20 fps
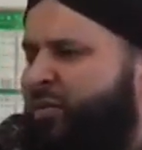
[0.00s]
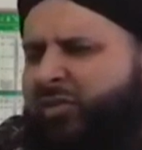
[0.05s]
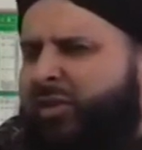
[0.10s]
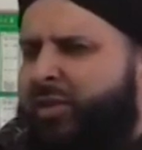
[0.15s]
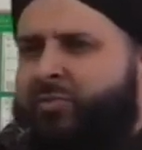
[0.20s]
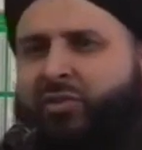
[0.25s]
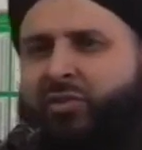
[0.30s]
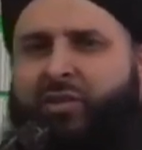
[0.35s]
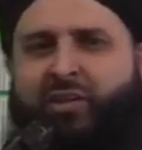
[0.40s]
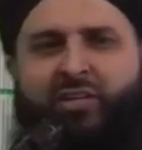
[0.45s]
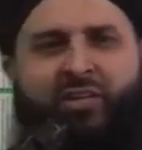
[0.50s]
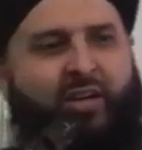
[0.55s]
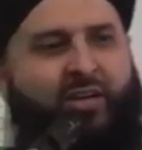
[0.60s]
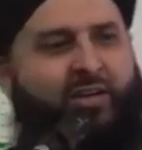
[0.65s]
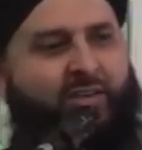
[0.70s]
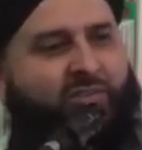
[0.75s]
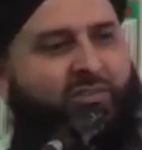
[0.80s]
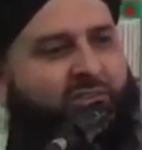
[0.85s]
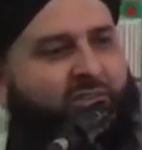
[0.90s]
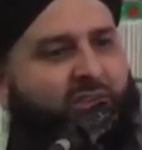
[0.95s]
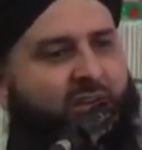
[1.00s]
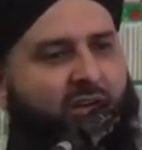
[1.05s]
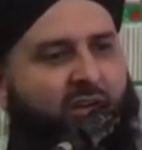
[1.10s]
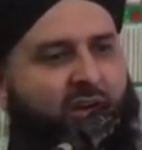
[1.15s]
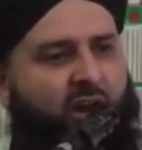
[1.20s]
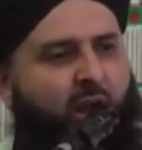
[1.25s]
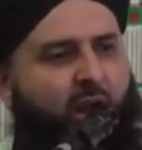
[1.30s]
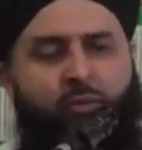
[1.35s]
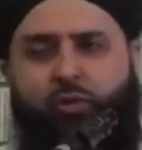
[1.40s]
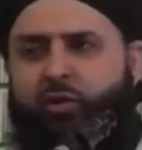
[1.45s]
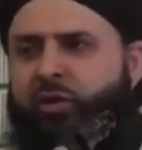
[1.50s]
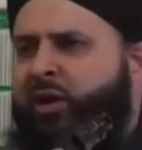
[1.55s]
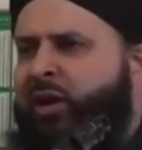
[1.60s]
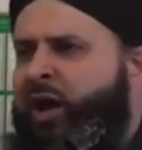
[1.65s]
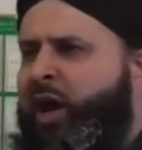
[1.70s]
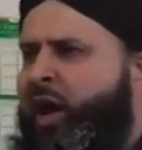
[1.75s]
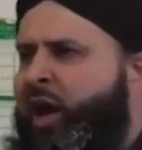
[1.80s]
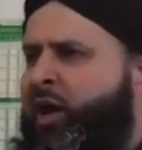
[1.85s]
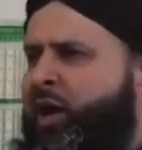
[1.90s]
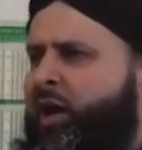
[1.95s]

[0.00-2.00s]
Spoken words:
Muslims are not terrorists. Alhamdulillah,